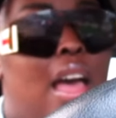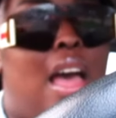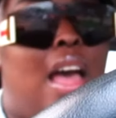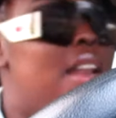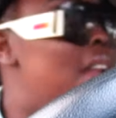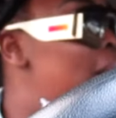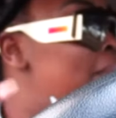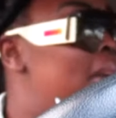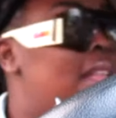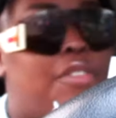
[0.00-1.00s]
And I
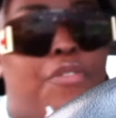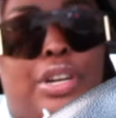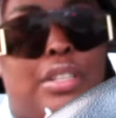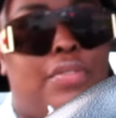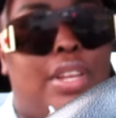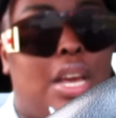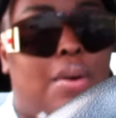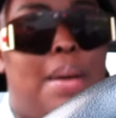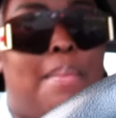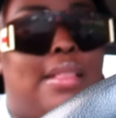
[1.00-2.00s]
made the first
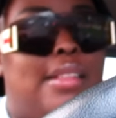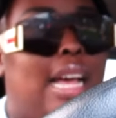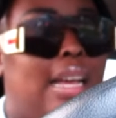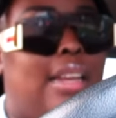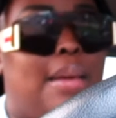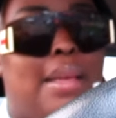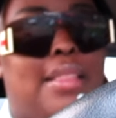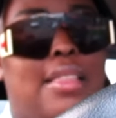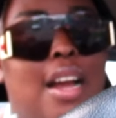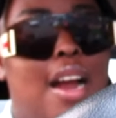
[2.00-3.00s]
video, I made the second, I made
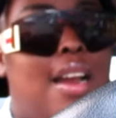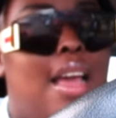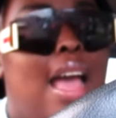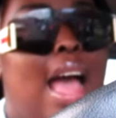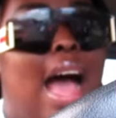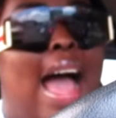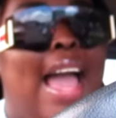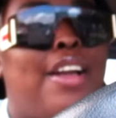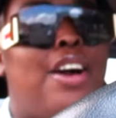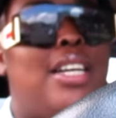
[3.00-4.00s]
the third.
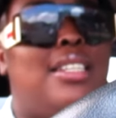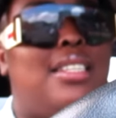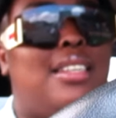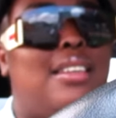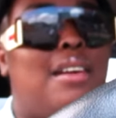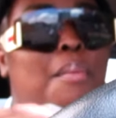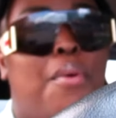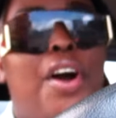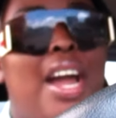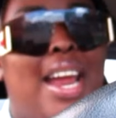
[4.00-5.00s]
I got
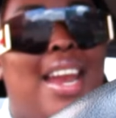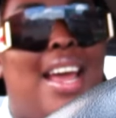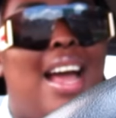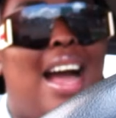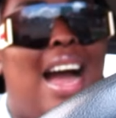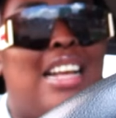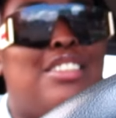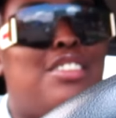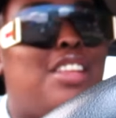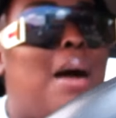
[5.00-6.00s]
bored. I
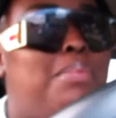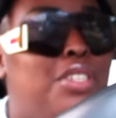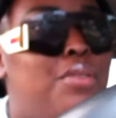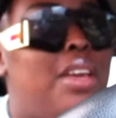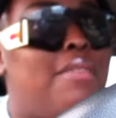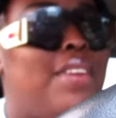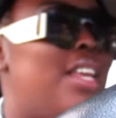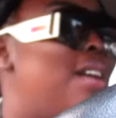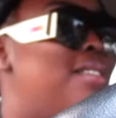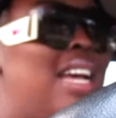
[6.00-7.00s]
stopped doing videos.